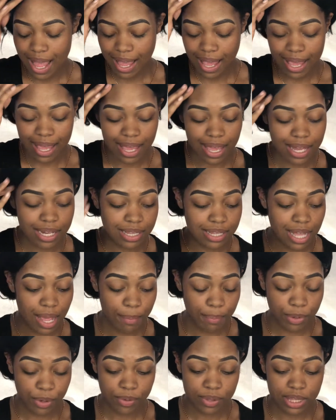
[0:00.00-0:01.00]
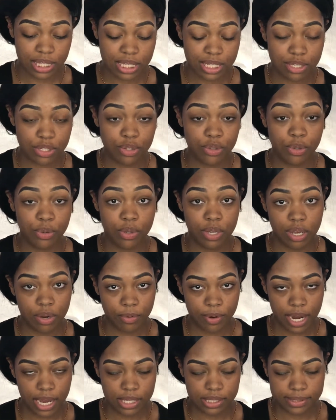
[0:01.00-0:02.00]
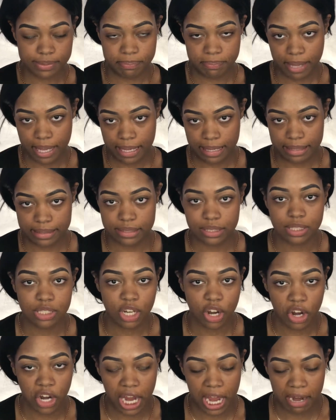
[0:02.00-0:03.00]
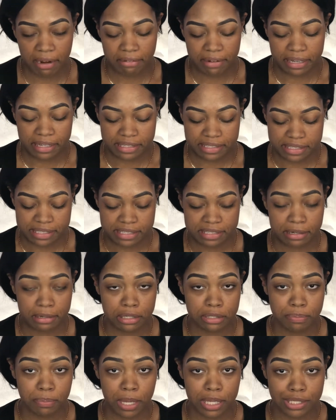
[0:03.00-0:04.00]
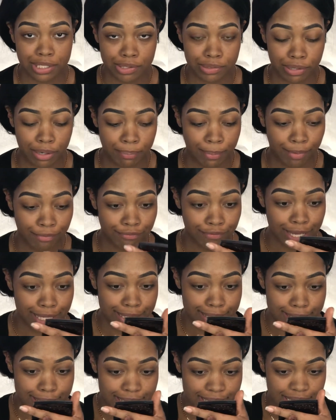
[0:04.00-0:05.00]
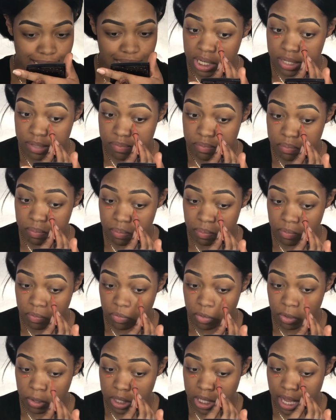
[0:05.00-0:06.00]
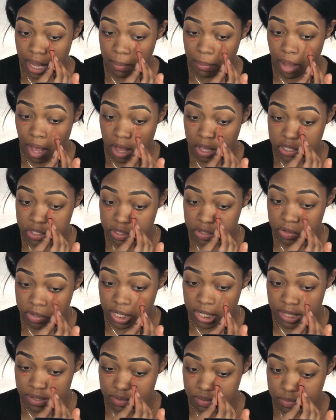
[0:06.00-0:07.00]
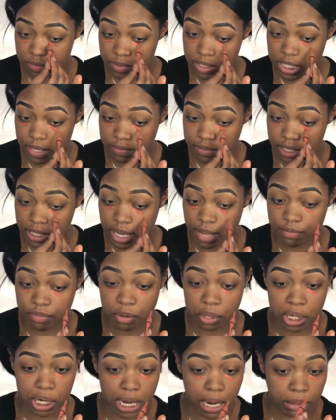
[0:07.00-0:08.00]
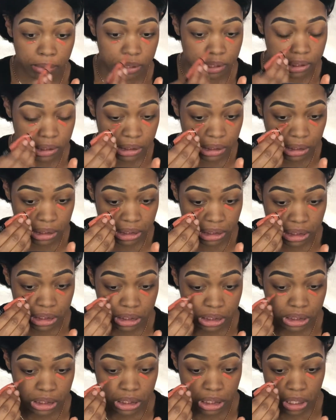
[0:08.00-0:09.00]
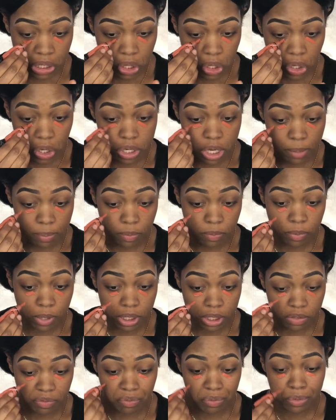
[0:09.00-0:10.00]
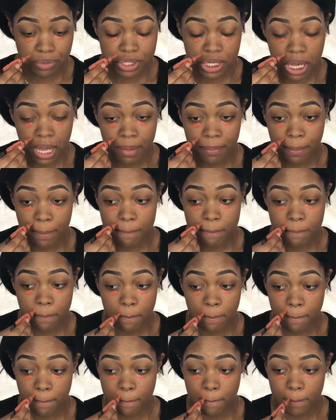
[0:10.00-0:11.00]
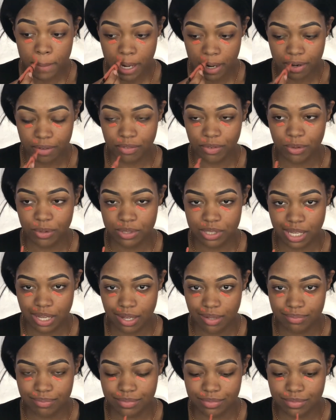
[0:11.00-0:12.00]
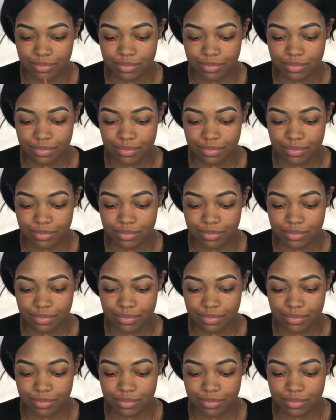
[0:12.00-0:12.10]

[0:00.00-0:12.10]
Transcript: And I'm doing this to correct my dark areas, the dark spots around my face. Full-time college student, 17.5 credit hours on top of working a full job. Not a full job.